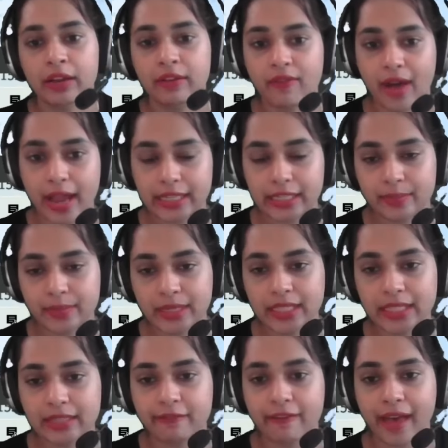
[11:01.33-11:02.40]

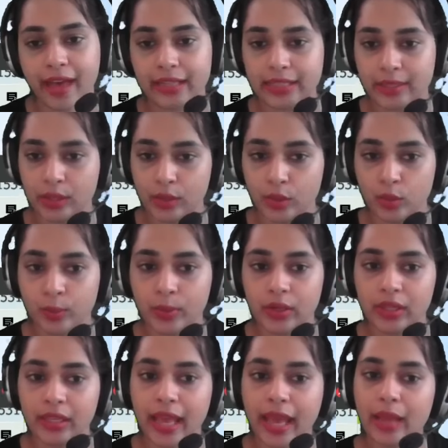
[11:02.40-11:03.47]
vitamins, fat
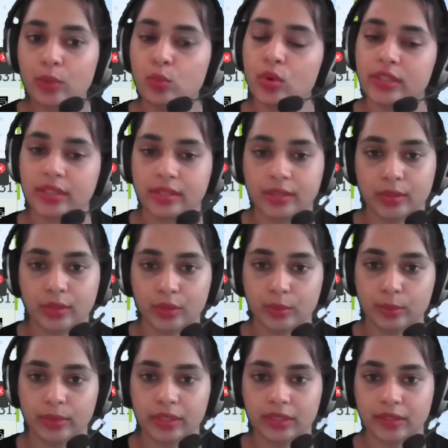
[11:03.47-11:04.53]
soluble and water
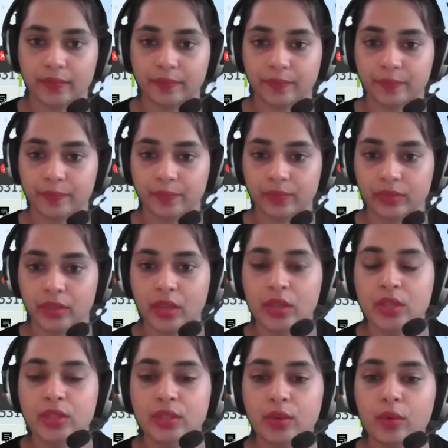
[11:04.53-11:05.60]
soluble.
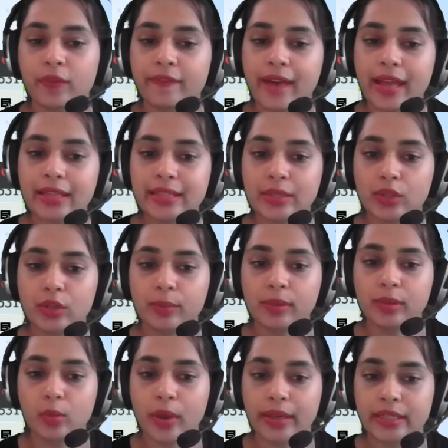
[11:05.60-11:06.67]
So fat
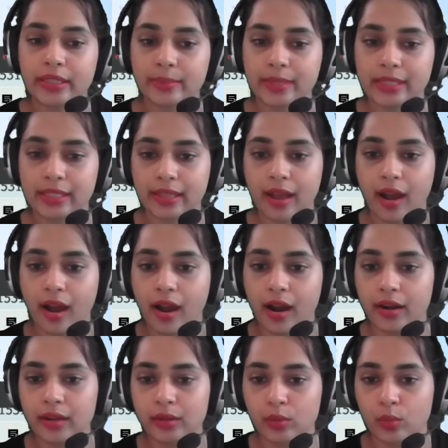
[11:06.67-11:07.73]
soluble vitamins
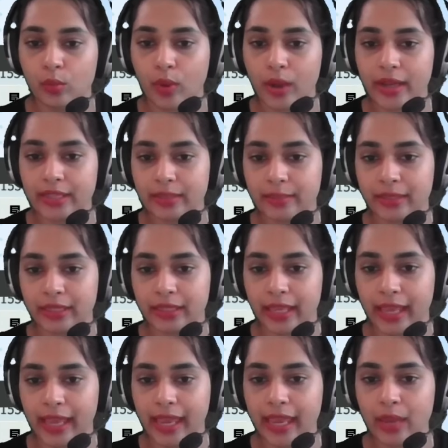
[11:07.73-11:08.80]
are vitamin
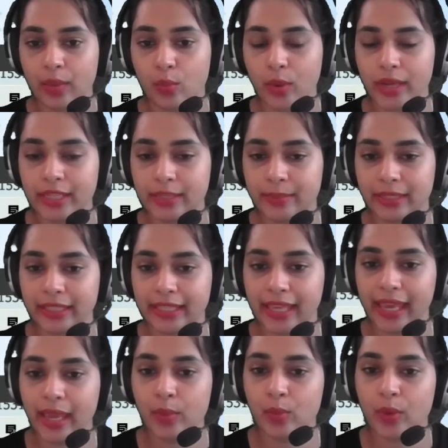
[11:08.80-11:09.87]
A, vitamin
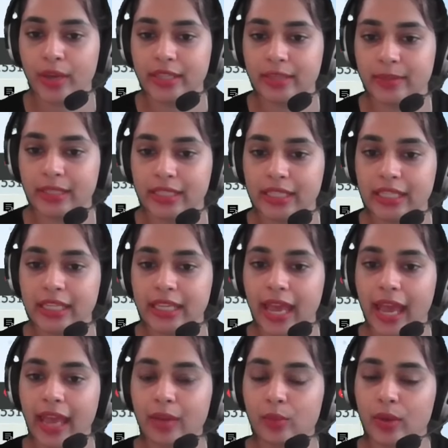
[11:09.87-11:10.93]
K, vitamin D
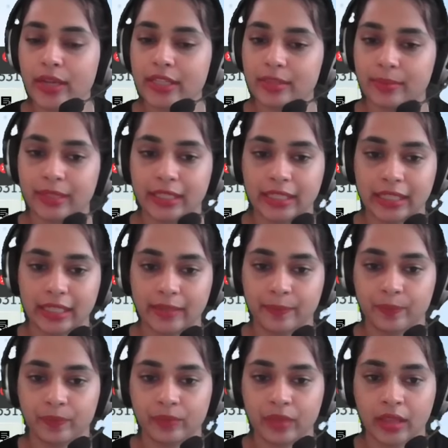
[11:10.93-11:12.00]
and vitamin E.
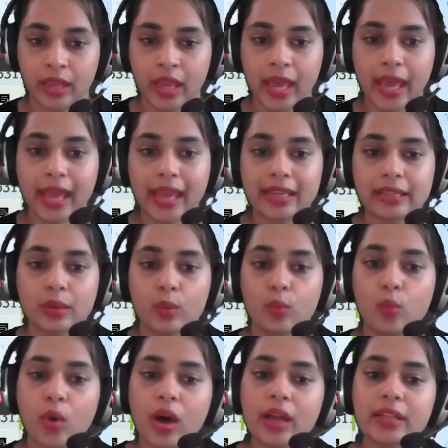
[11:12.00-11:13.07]
And
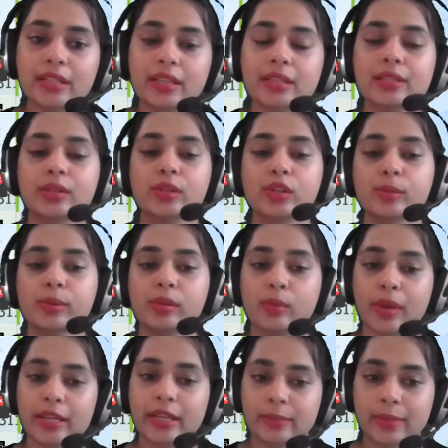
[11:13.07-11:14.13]
water soluble
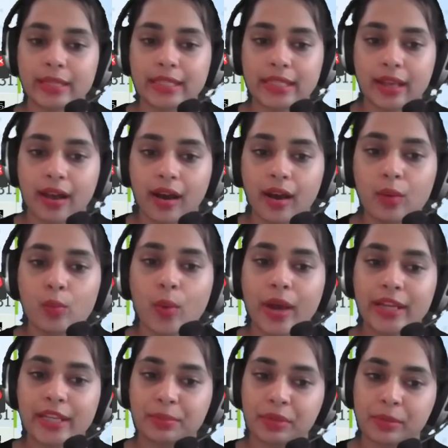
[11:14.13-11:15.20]
vitamins are
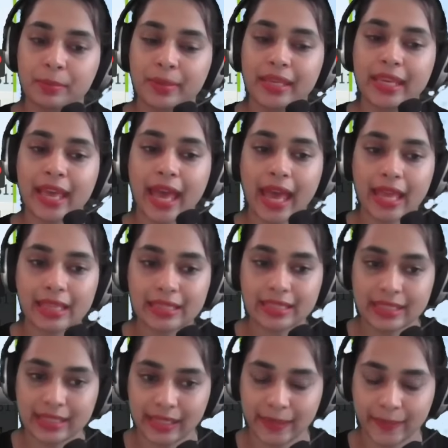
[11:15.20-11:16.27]
vitamin B and
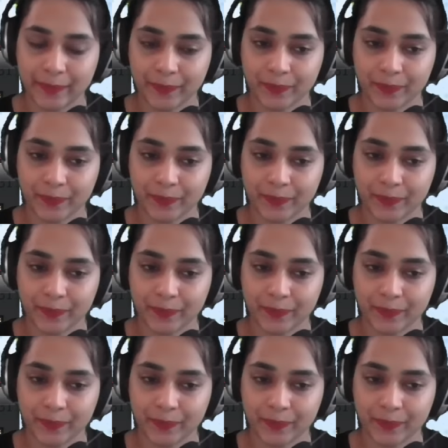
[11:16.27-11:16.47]
C